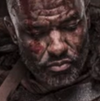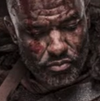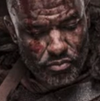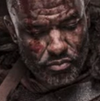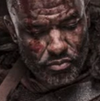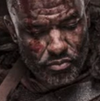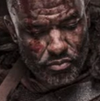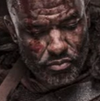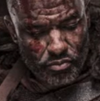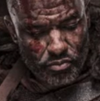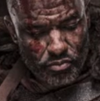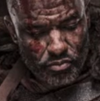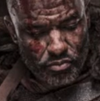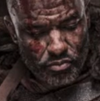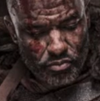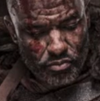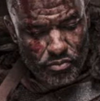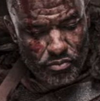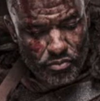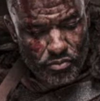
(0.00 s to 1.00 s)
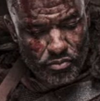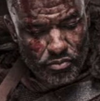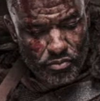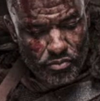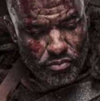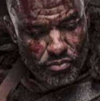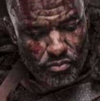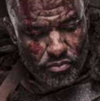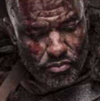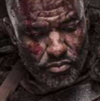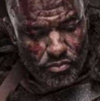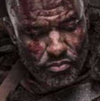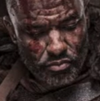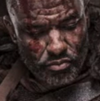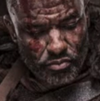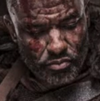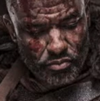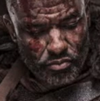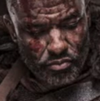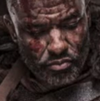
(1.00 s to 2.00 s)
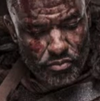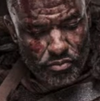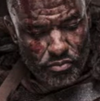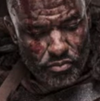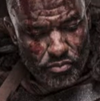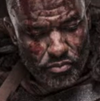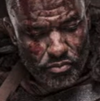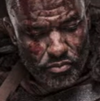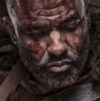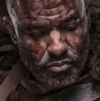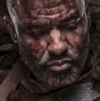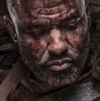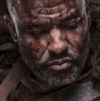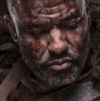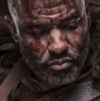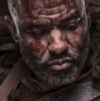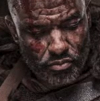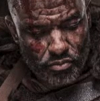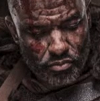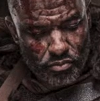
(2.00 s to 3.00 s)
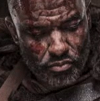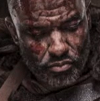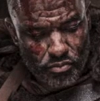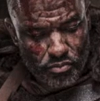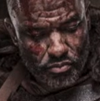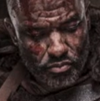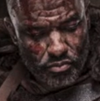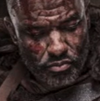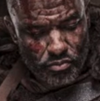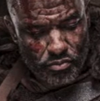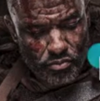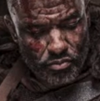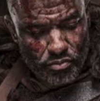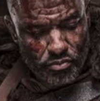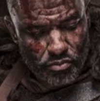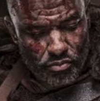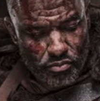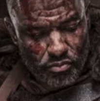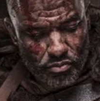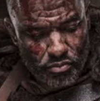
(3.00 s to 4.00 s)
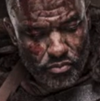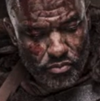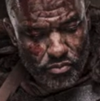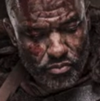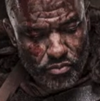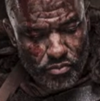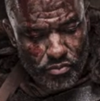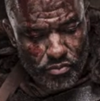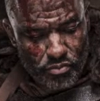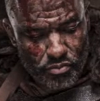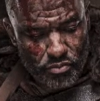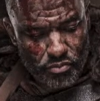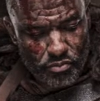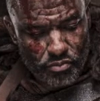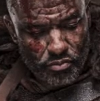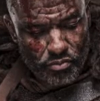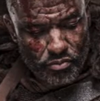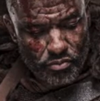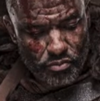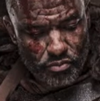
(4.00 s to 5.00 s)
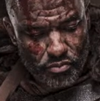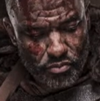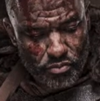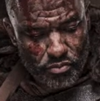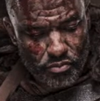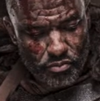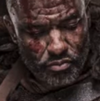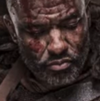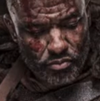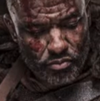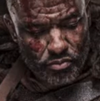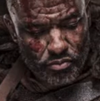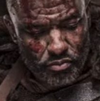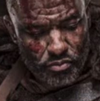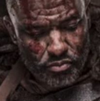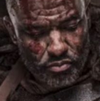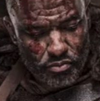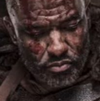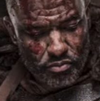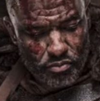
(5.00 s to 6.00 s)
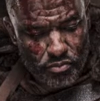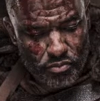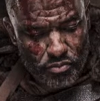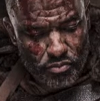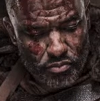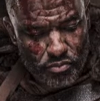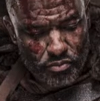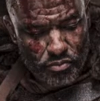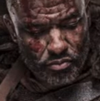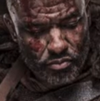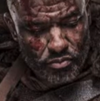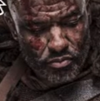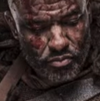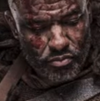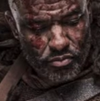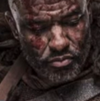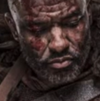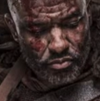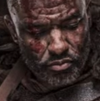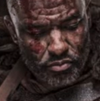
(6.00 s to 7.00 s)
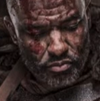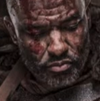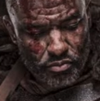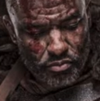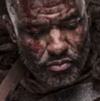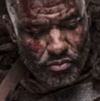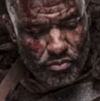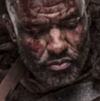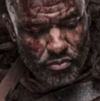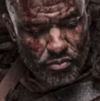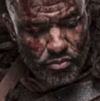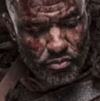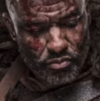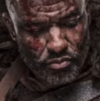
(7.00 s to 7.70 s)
[no speech]